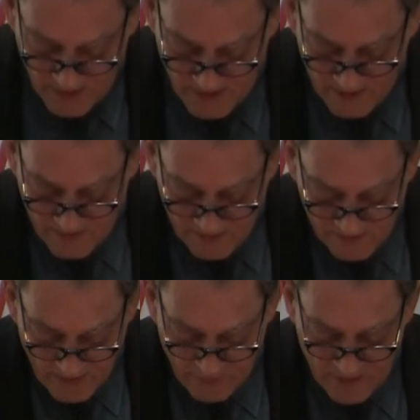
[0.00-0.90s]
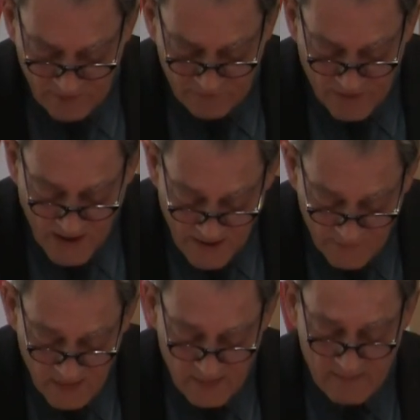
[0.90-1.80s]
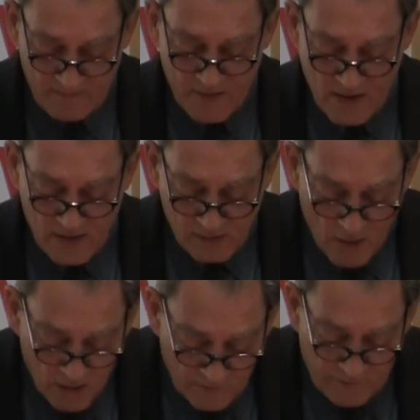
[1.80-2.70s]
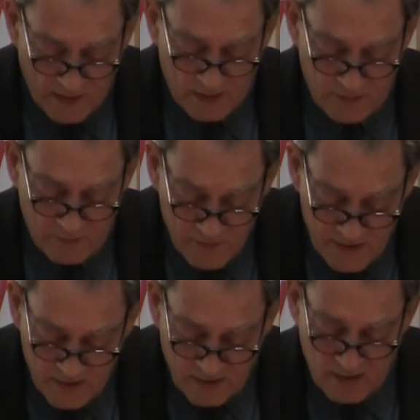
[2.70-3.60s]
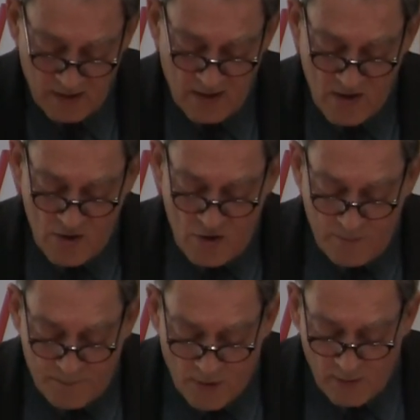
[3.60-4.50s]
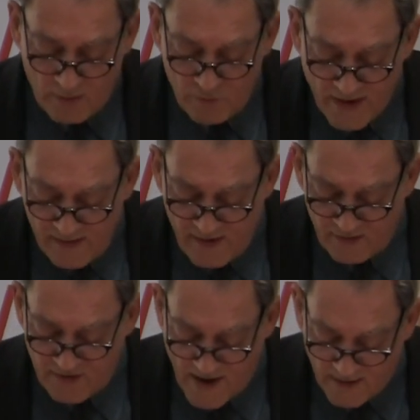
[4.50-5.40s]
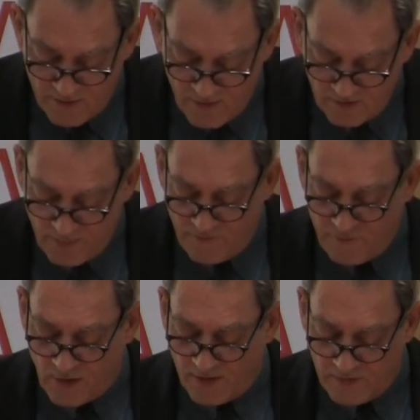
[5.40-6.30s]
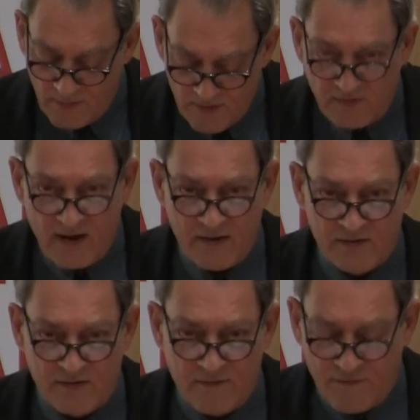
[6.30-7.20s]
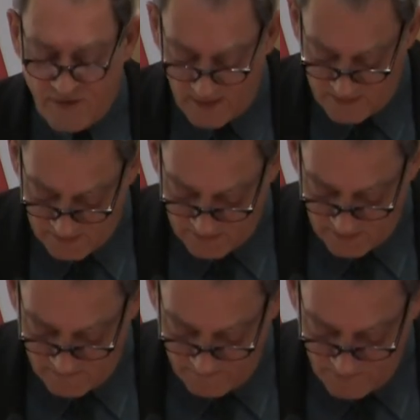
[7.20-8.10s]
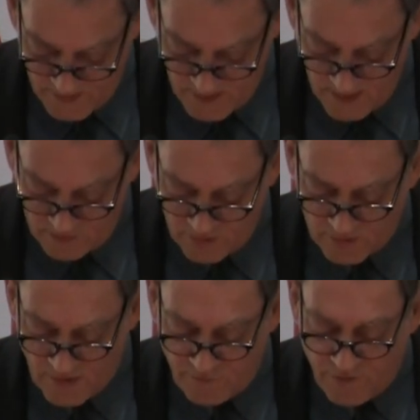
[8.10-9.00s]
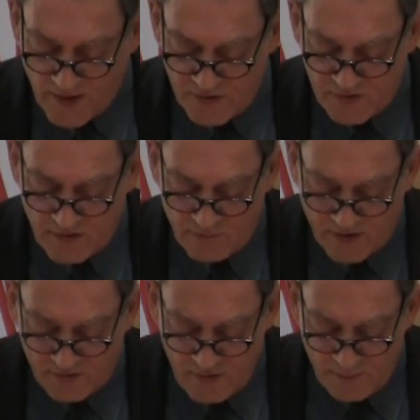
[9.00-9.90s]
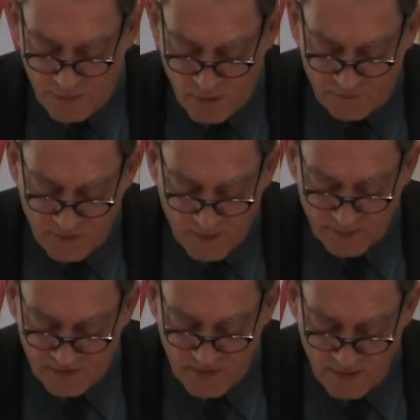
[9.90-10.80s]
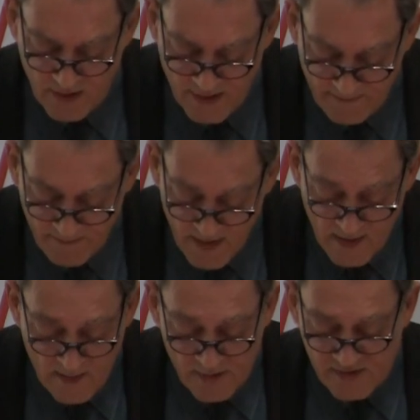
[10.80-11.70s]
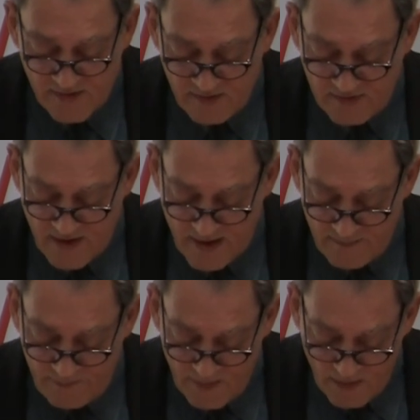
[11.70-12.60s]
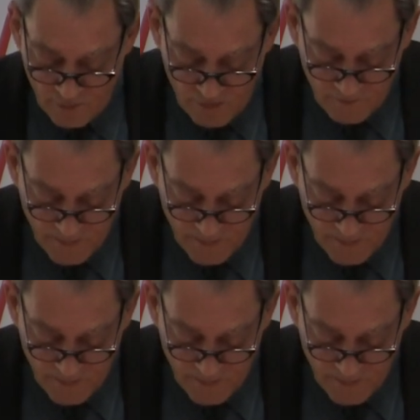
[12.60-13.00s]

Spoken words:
in 1875, Longfellow and Whittier, whom Poe had rightly attacked years before as imitators and fakes. It took the French to rescue Poe from obscurity, but since then, we've